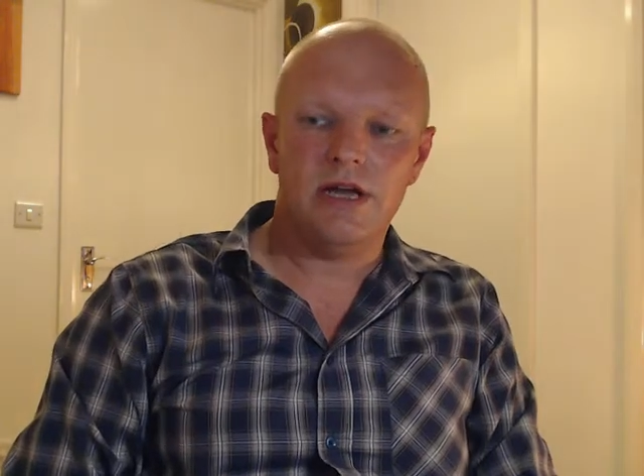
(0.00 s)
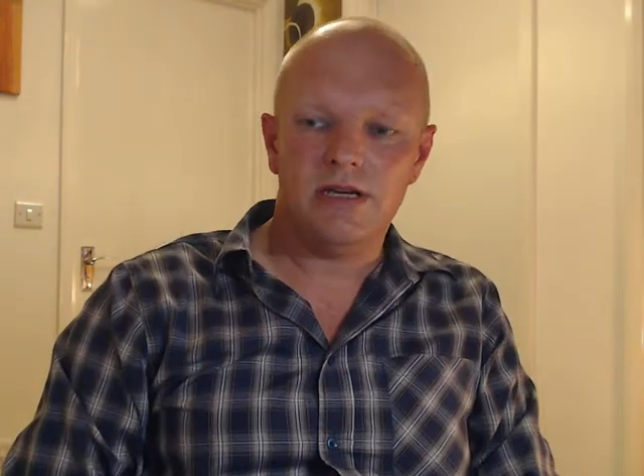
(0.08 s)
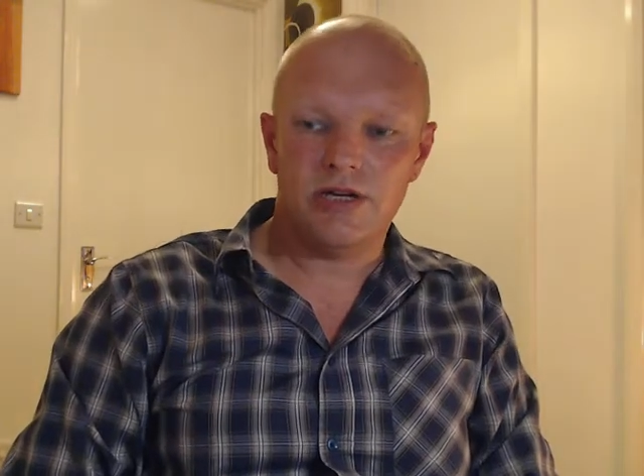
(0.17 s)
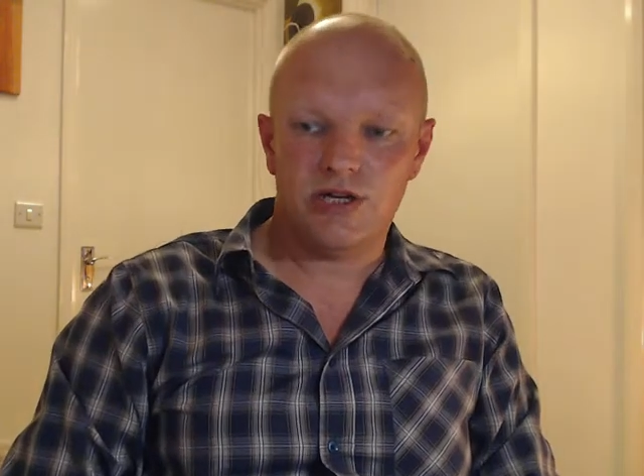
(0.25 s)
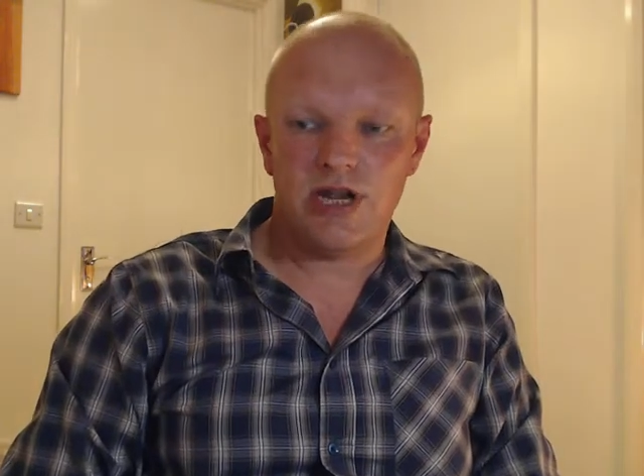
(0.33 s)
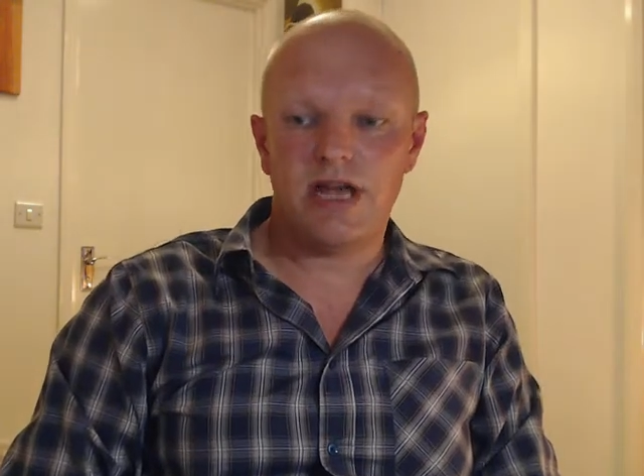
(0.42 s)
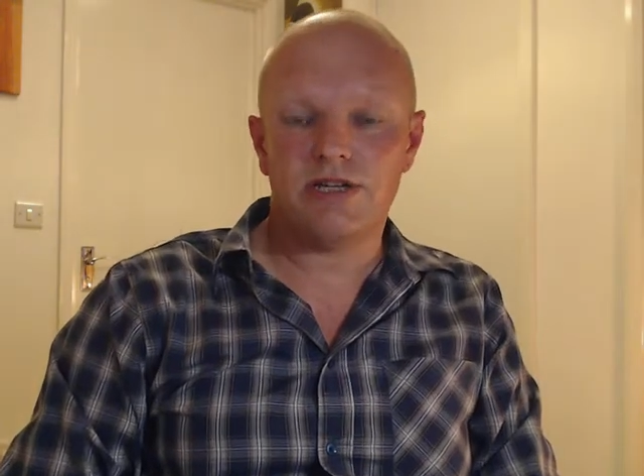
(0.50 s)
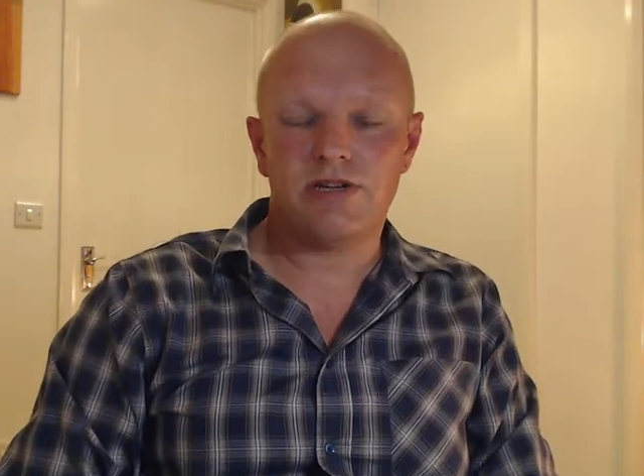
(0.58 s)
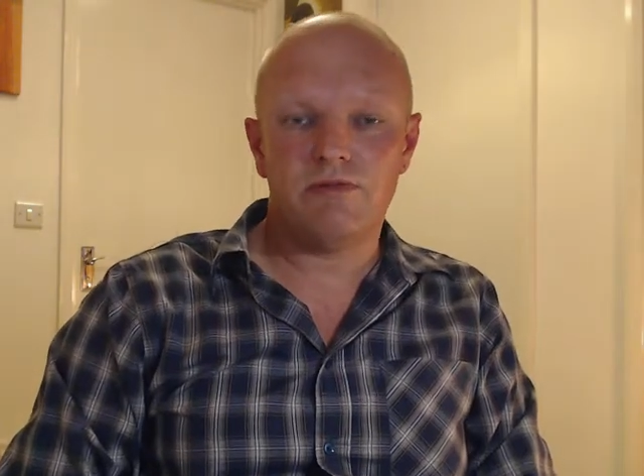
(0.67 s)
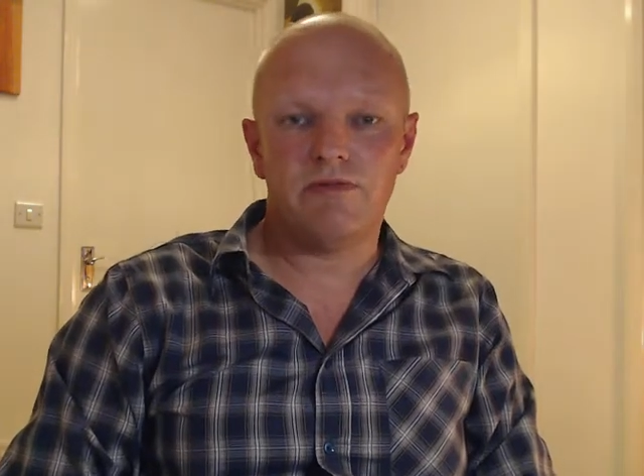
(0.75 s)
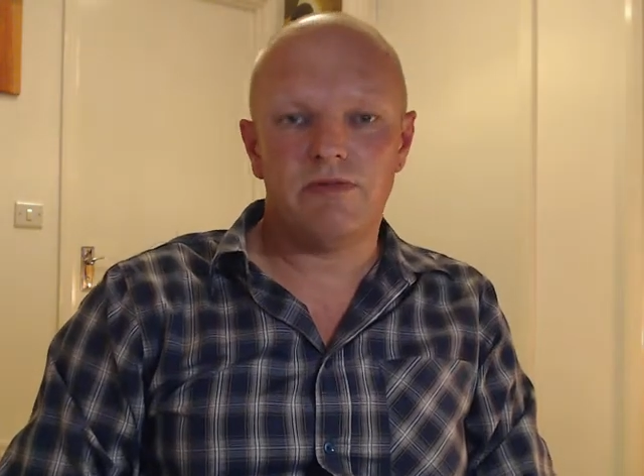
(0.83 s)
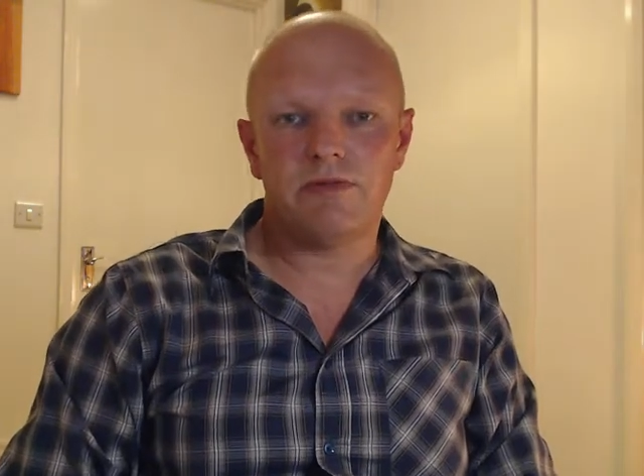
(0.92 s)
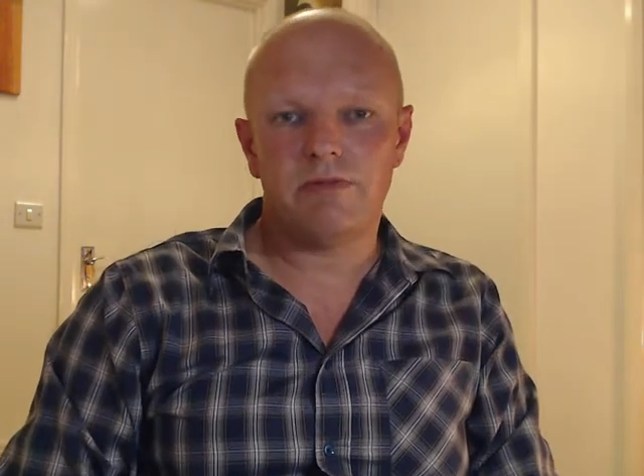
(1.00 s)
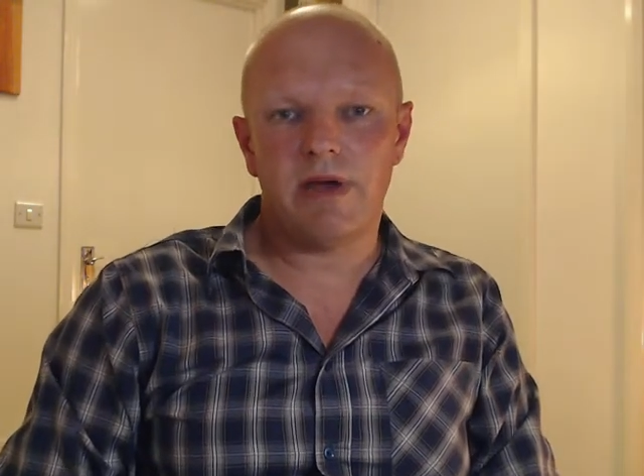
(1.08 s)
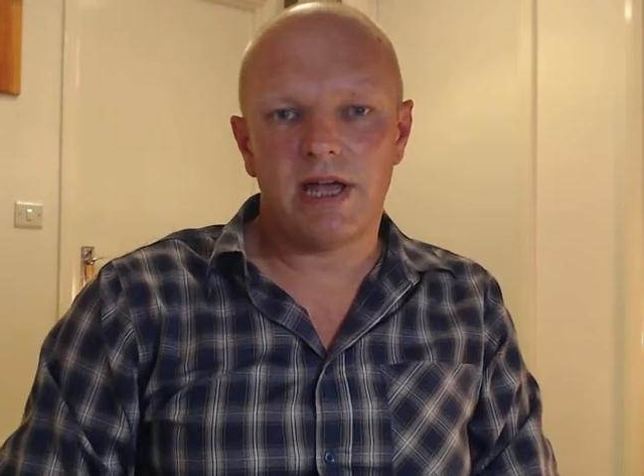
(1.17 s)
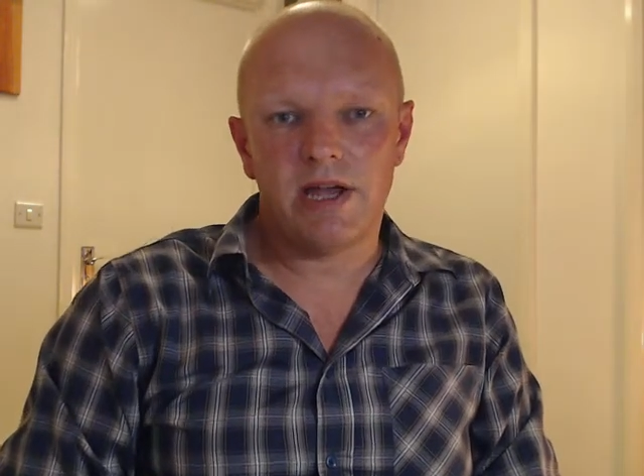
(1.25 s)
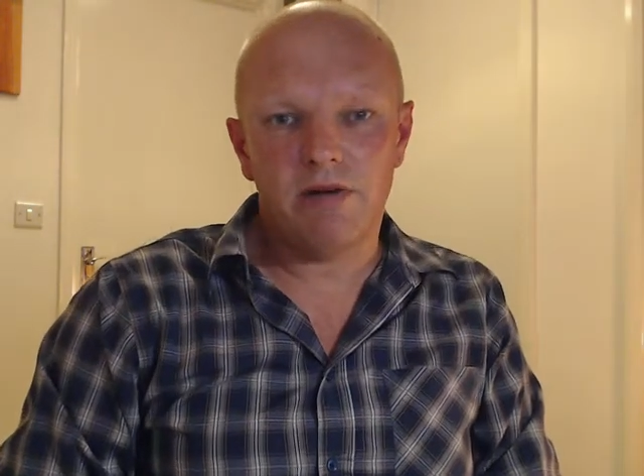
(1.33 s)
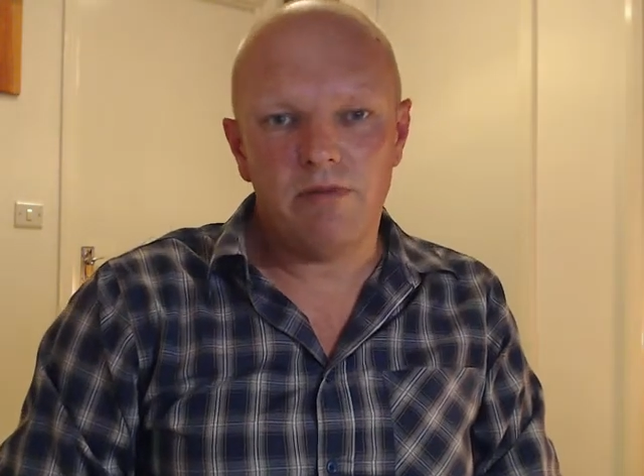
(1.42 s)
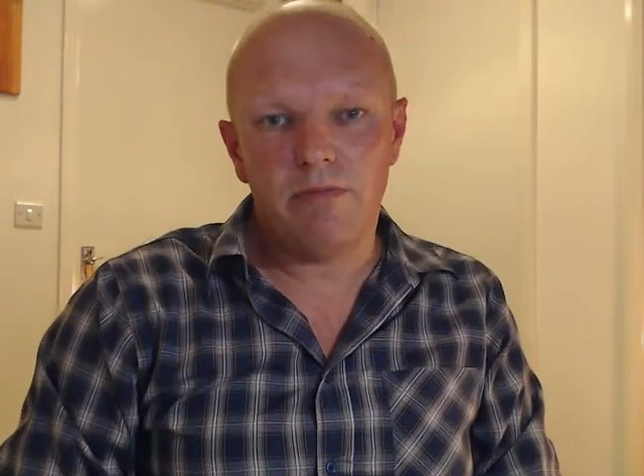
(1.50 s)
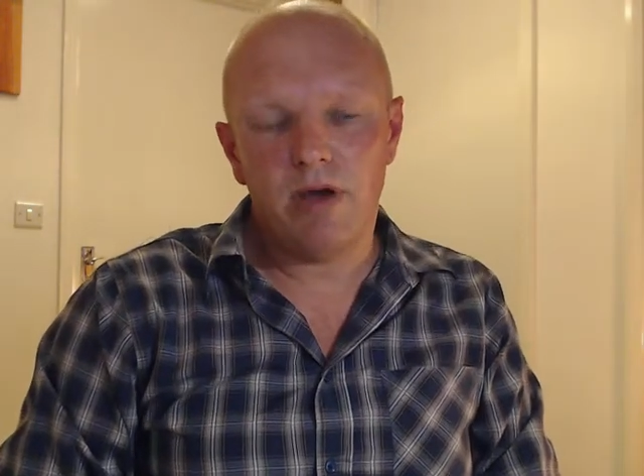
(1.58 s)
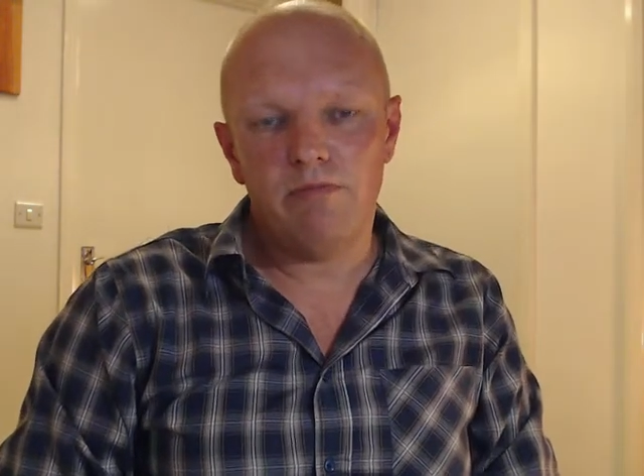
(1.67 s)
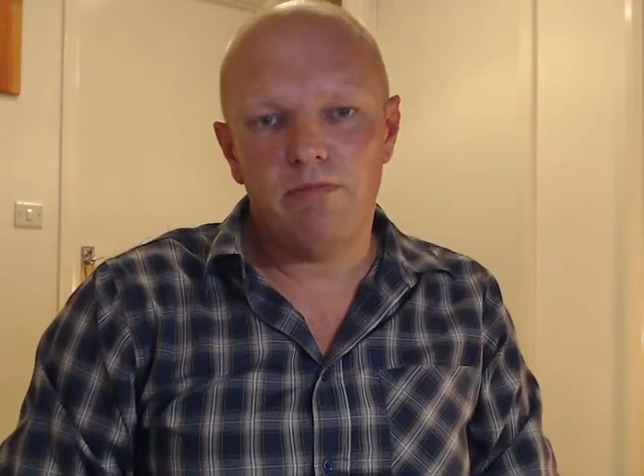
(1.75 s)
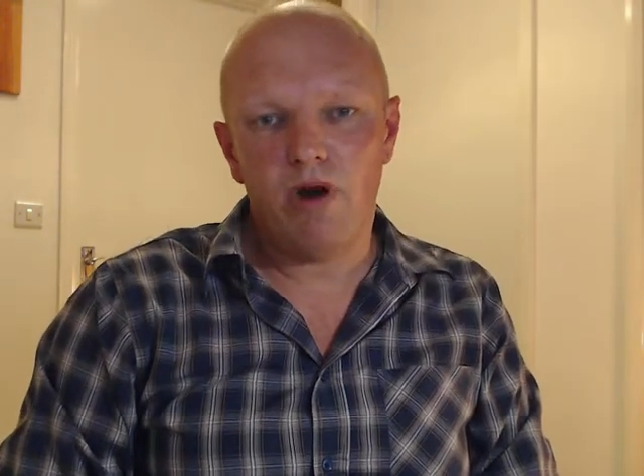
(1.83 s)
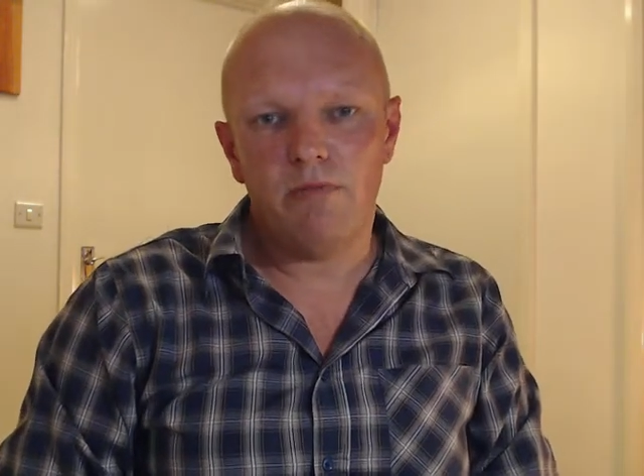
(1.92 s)
share some of the tobacco
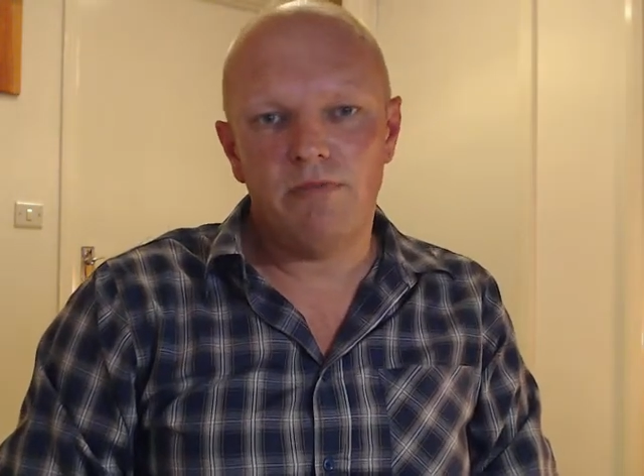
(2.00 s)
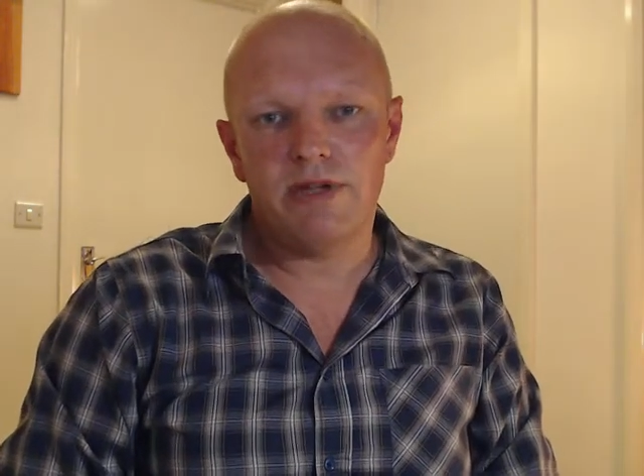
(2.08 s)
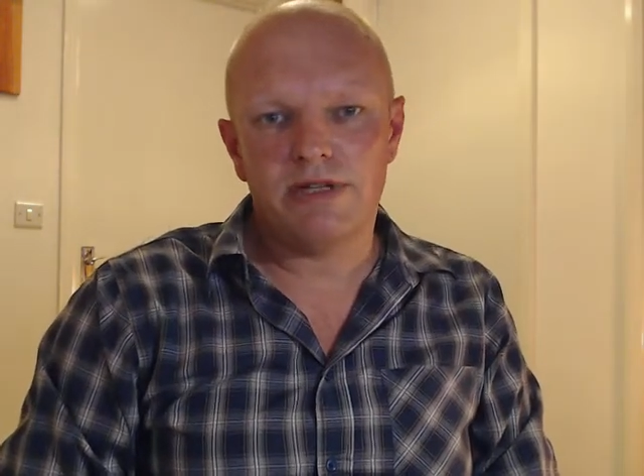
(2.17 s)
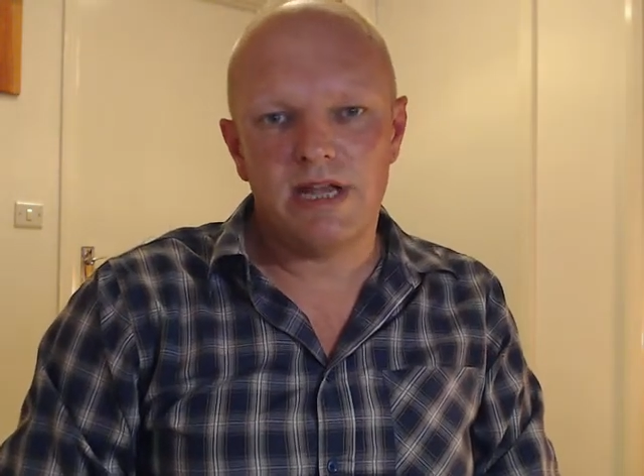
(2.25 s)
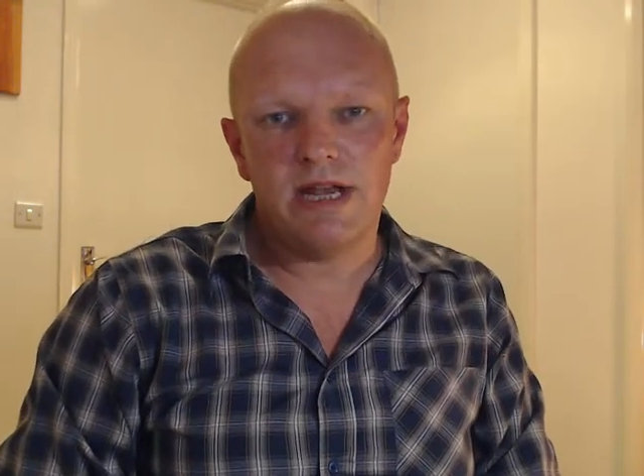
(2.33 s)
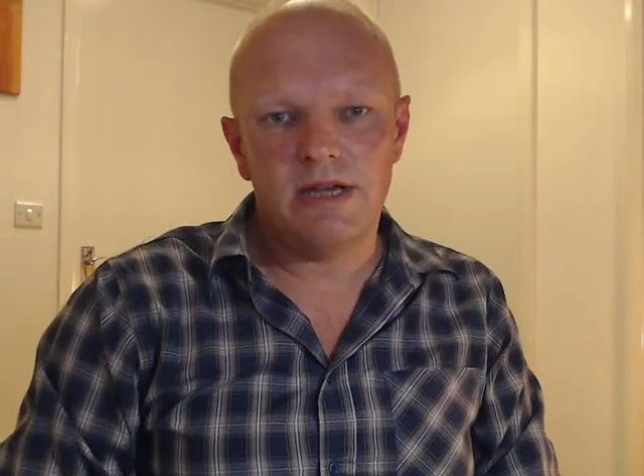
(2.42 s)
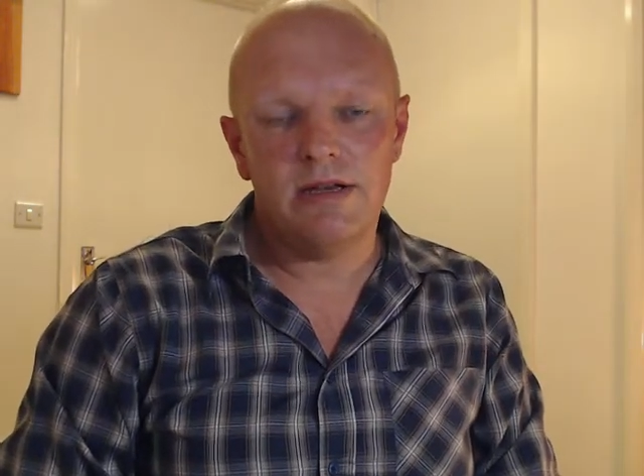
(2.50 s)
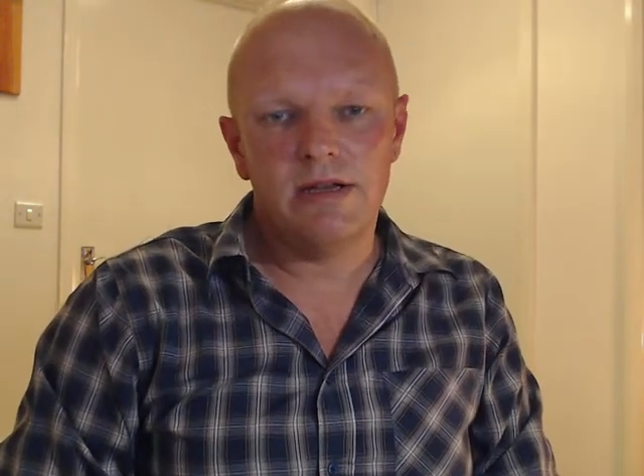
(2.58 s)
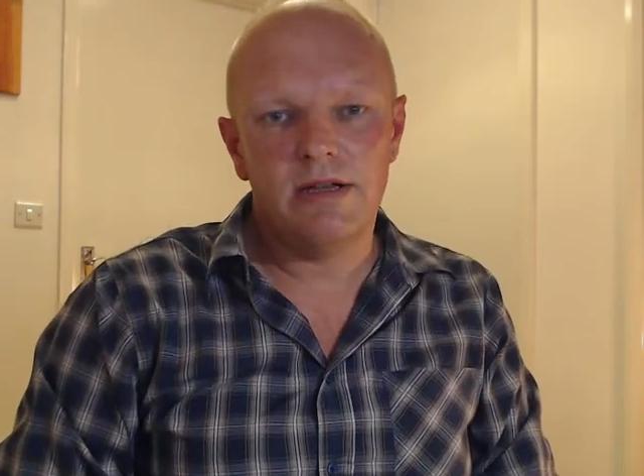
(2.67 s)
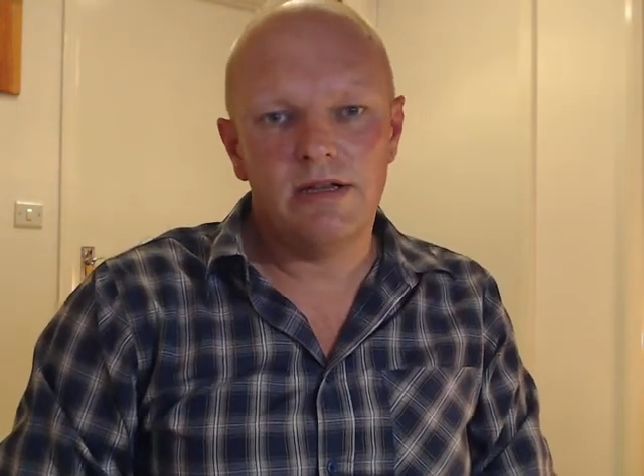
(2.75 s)
and pop the tin,